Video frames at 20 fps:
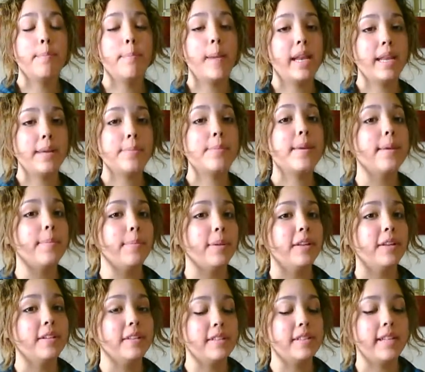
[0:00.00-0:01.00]
Many
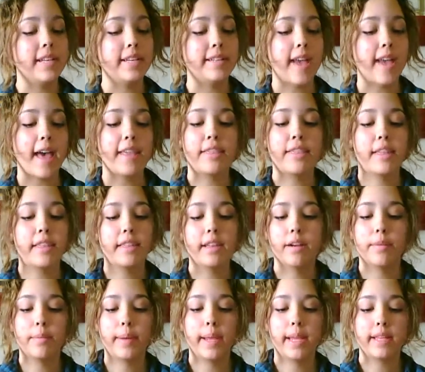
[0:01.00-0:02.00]
people see death in
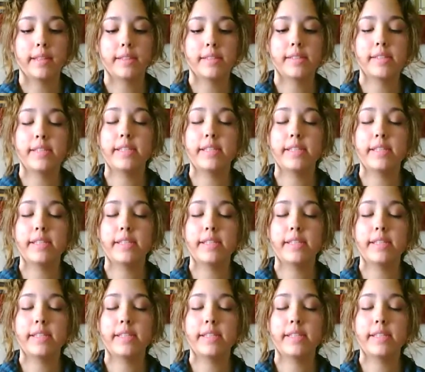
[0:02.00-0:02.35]
their wings,